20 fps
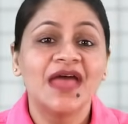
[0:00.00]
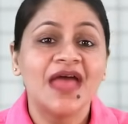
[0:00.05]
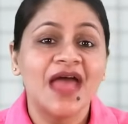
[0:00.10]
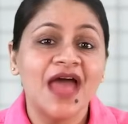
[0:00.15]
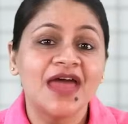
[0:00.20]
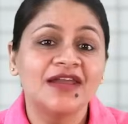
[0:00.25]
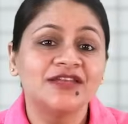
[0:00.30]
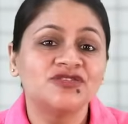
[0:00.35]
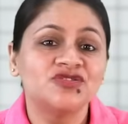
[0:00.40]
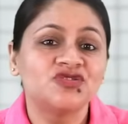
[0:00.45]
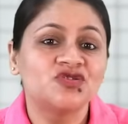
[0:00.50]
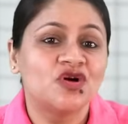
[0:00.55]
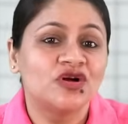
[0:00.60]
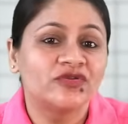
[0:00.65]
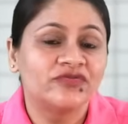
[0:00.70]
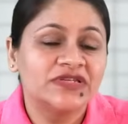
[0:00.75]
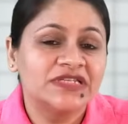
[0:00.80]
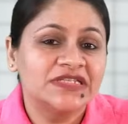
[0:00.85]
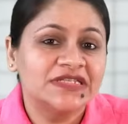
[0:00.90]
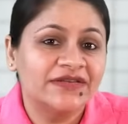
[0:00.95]
And a
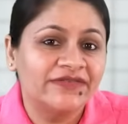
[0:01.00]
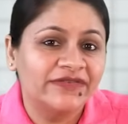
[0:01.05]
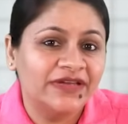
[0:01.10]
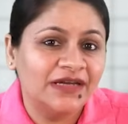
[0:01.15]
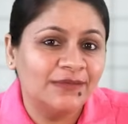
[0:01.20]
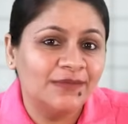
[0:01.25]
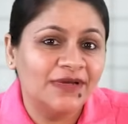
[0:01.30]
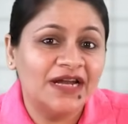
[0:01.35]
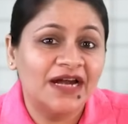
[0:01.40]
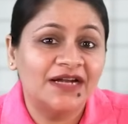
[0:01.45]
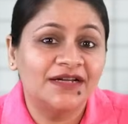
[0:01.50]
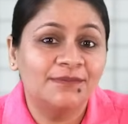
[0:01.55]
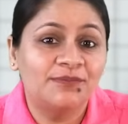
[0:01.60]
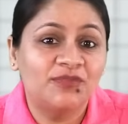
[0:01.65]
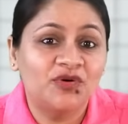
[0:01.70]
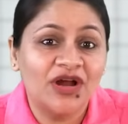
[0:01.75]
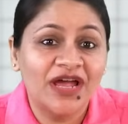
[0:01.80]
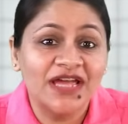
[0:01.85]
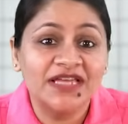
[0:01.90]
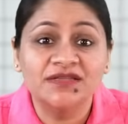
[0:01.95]
stock which is available at a
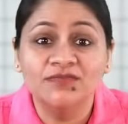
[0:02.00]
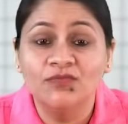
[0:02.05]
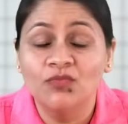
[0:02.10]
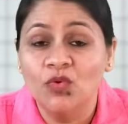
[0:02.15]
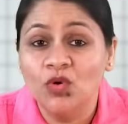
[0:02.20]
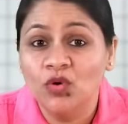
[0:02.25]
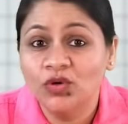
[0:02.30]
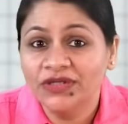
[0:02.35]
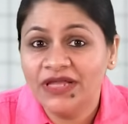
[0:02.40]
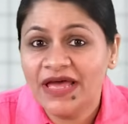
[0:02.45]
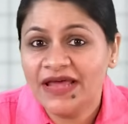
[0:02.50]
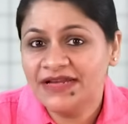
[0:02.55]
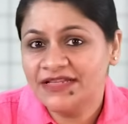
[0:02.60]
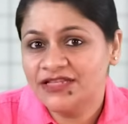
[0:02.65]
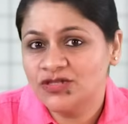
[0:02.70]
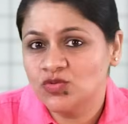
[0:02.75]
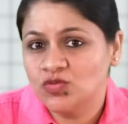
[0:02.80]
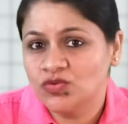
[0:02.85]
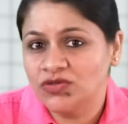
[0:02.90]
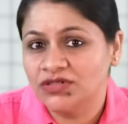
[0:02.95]
price more than
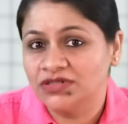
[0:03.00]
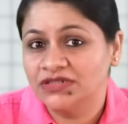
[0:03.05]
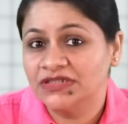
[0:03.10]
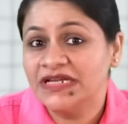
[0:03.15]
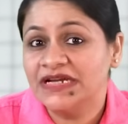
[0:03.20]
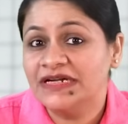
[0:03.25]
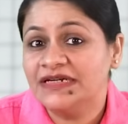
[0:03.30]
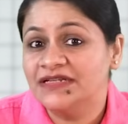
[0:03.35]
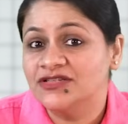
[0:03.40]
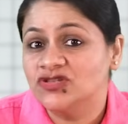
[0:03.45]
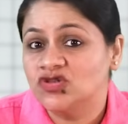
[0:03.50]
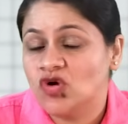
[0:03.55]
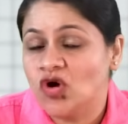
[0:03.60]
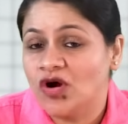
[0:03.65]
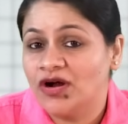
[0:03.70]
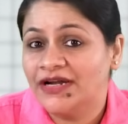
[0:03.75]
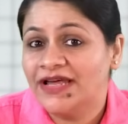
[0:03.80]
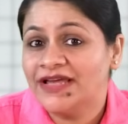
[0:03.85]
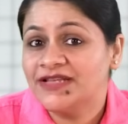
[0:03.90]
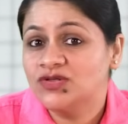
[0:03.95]
its worth, it is
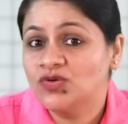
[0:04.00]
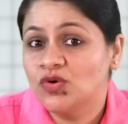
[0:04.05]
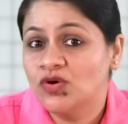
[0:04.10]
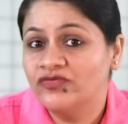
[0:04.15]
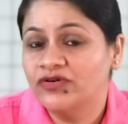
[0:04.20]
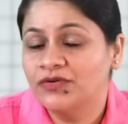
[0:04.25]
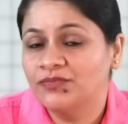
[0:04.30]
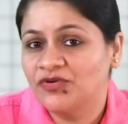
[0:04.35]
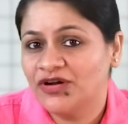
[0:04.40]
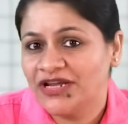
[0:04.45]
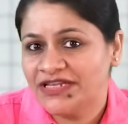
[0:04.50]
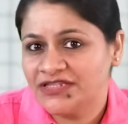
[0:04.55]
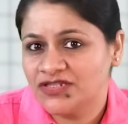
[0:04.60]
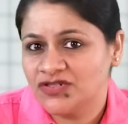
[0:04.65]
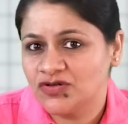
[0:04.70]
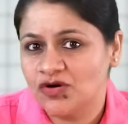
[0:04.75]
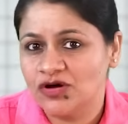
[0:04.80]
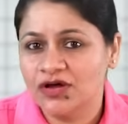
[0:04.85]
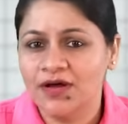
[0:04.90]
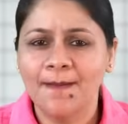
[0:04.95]
called as overpriced
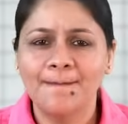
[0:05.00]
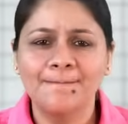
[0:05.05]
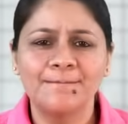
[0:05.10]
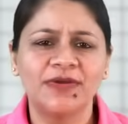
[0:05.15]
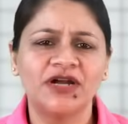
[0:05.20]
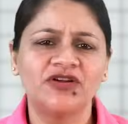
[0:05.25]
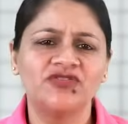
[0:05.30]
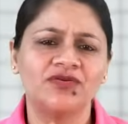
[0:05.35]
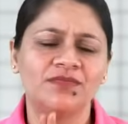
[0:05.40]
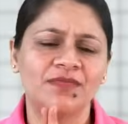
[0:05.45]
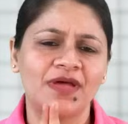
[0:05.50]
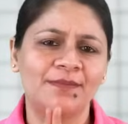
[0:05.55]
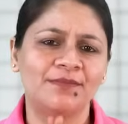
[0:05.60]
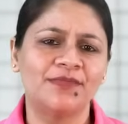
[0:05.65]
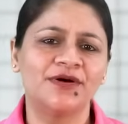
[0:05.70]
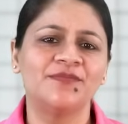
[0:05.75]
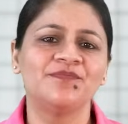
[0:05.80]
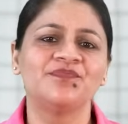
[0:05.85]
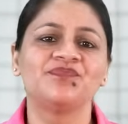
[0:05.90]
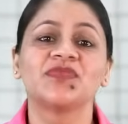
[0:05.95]
stock. But
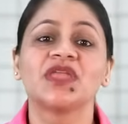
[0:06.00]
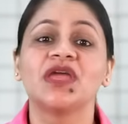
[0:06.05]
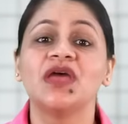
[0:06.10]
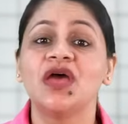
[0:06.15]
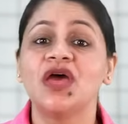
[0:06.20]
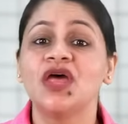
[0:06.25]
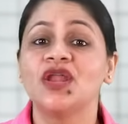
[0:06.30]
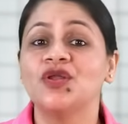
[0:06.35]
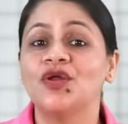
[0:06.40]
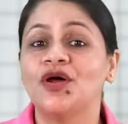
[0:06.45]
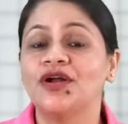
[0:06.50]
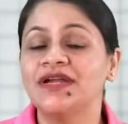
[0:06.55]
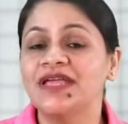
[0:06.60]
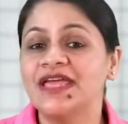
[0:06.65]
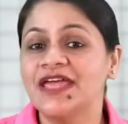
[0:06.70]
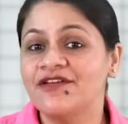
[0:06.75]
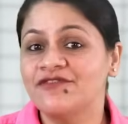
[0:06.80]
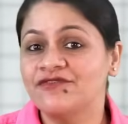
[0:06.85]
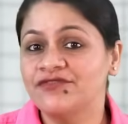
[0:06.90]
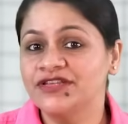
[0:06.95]
remember, not
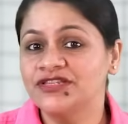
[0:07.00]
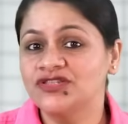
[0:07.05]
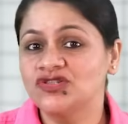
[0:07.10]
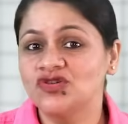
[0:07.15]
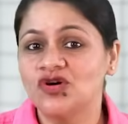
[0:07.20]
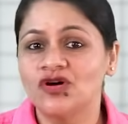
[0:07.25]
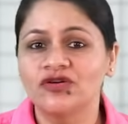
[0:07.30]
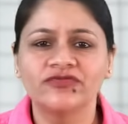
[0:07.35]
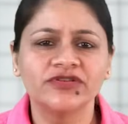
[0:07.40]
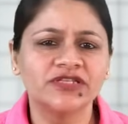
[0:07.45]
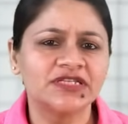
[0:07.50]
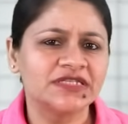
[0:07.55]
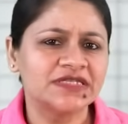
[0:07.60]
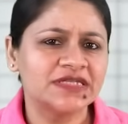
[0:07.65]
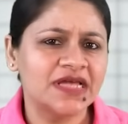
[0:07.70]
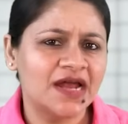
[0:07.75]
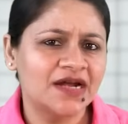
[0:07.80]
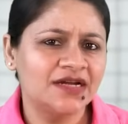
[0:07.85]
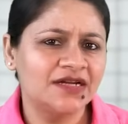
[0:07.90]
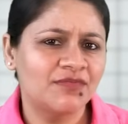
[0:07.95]
every stock which
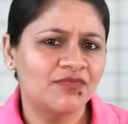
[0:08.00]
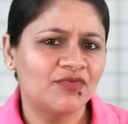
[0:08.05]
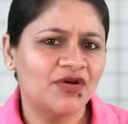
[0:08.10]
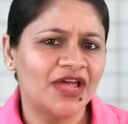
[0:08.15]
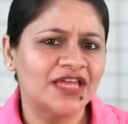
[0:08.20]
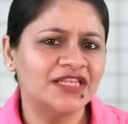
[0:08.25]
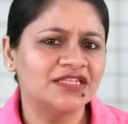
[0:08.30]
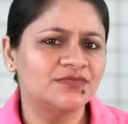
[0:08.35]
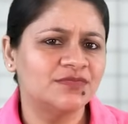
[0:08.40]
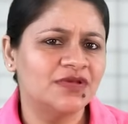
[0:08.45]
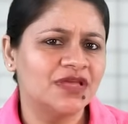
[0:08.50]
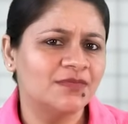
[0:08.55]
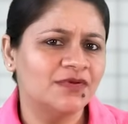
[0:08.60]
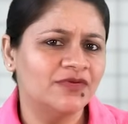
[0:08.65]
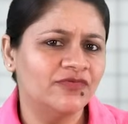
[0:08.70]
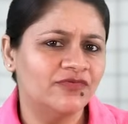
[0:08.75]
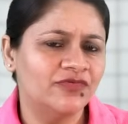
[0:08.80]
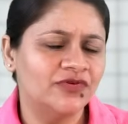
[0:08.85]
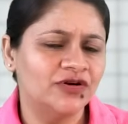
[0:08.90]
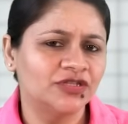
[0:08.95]
is underpriced may
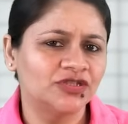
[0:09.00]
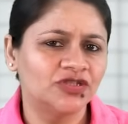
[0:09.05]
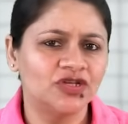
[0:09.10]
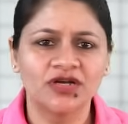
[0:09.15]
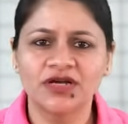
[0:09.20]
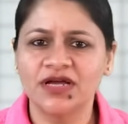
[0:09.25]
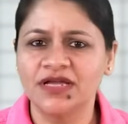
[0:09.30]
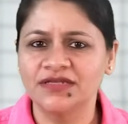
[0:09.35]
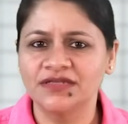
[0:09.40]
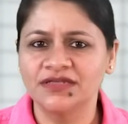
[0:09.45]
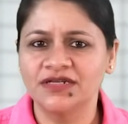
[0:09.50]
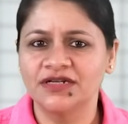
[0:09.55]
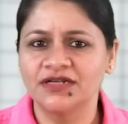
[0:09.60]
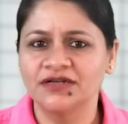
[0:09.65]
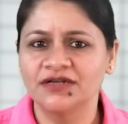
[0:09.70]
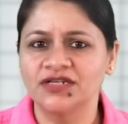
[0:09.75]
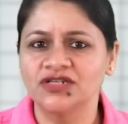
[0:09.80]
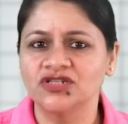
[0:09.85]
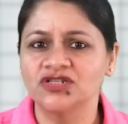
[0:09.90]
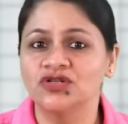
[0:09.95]
be worth your
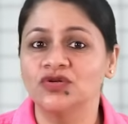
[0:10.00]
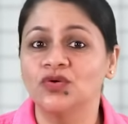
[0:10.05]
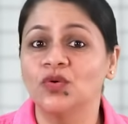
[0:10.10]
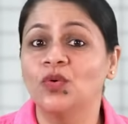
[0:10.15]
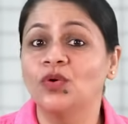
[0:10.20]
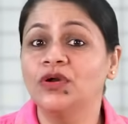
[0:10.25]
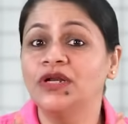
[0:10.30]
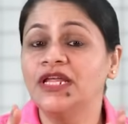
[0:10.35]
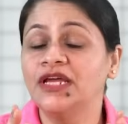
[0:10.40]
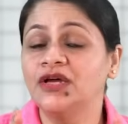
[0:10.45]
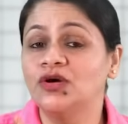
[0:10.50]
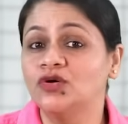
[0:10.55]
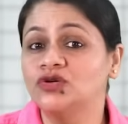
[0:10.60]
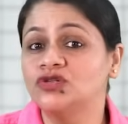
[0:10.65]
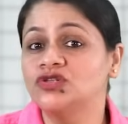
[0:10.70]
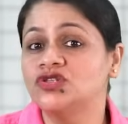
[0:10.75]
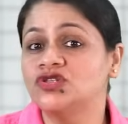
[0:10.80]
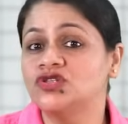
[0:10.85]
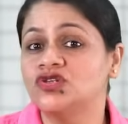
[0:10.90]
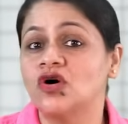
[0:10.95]
consideration. Only
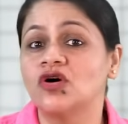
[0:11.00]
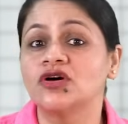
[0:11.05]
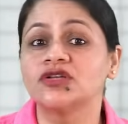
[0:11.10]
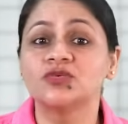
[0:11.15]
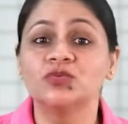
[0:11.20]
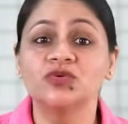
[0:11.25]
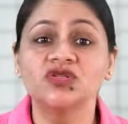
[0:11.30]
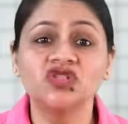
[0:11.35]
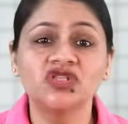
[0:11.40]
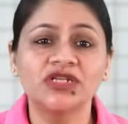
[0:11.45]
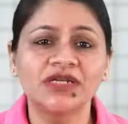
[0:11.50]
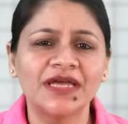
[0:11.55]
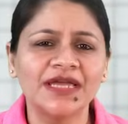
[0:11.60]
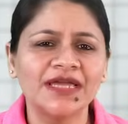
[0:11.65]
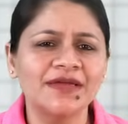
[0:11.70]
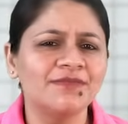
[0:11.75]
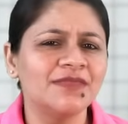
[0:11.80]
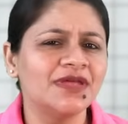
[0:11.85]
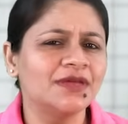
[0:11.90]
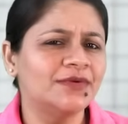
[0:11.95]
good stocks which,
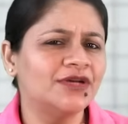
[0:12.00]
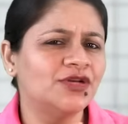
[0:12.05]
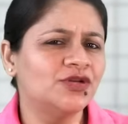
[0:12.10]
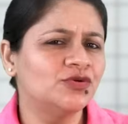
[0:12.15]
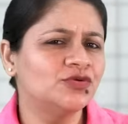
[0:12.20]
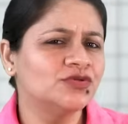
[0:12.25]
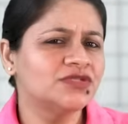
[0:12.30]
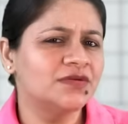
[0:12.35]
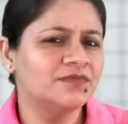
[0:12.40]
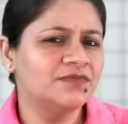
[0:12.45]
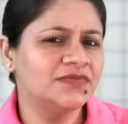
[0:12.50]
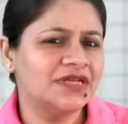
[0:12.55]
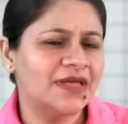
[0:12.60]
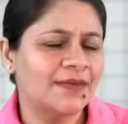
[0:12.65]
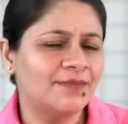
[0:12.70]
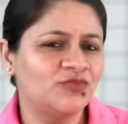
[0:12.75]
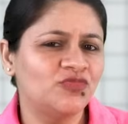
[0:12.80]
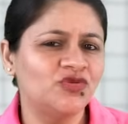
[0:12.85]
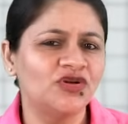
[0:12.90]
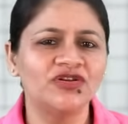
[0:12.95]
like maybe due to some
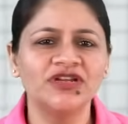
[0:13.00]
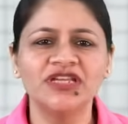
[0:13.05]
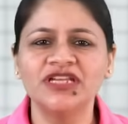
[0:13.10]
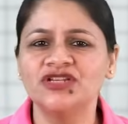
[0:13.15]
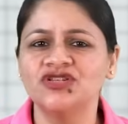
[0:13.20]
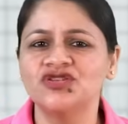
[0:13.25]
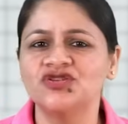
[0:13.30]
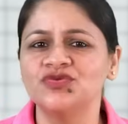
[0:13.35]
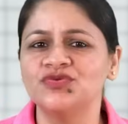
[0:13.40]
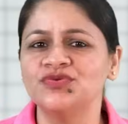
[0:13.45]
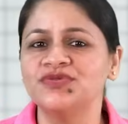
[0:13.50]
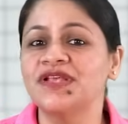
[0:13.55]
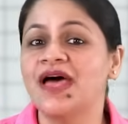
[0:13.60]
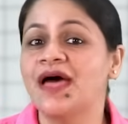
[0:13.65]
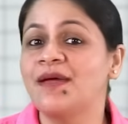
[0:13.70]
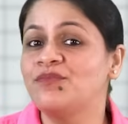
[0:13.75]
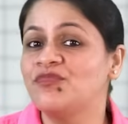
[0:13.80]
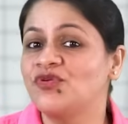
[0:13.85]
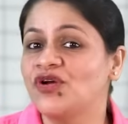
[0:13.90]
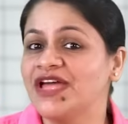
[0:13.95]
temporary issues,
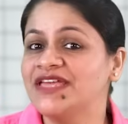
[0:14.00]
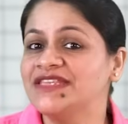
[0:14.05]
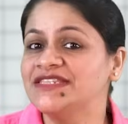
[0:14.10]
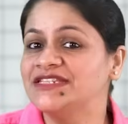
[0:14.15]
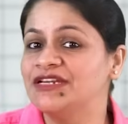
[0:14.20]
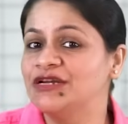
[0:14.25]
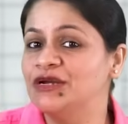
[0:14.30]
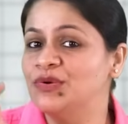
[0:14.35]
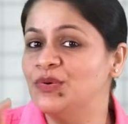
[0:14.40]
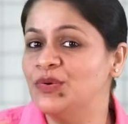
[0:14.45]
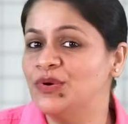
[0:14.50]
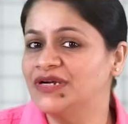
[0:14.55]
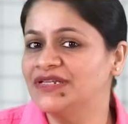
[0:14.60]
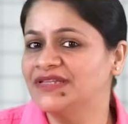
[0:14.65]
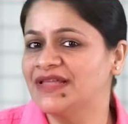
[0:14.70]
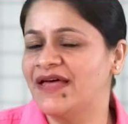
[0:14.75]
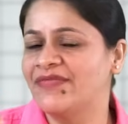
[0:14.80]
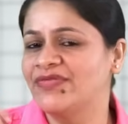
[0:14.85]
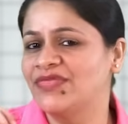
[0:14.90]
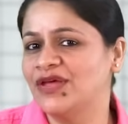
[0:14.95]
are priced lower
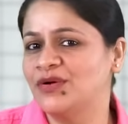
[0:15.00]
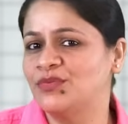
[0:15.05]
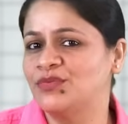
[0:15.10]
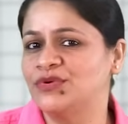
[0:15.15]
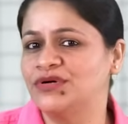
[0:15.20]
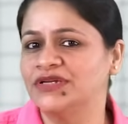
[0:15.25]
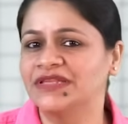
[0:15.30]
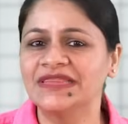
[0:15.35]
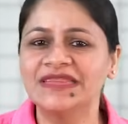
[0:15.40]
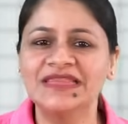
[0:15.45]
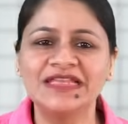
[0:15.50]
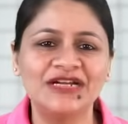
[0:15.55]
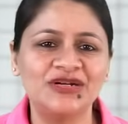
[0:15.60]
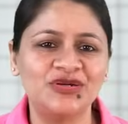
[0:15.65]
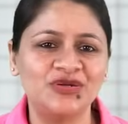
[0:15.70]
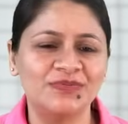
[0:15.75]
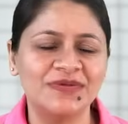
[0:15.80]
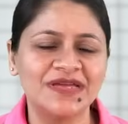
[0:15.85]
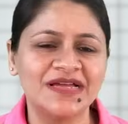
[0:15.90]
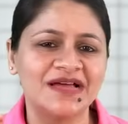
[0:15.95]
than their worth
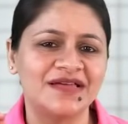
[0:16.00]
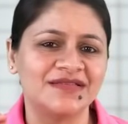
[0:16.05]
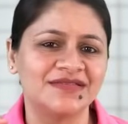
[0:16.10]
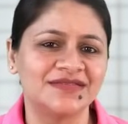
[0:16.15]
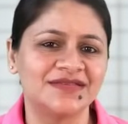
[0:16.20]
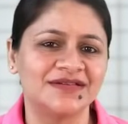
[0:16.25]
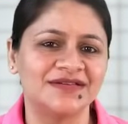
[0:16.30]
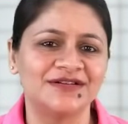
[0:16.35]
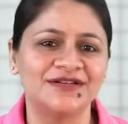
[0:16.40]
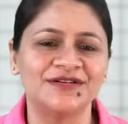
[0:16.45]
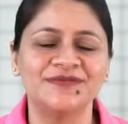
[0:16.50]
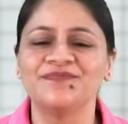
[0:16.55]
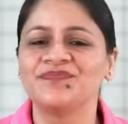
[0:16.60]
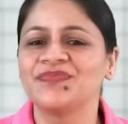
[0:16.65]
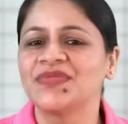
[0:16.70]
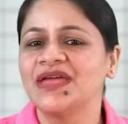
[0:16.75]
need to be considered.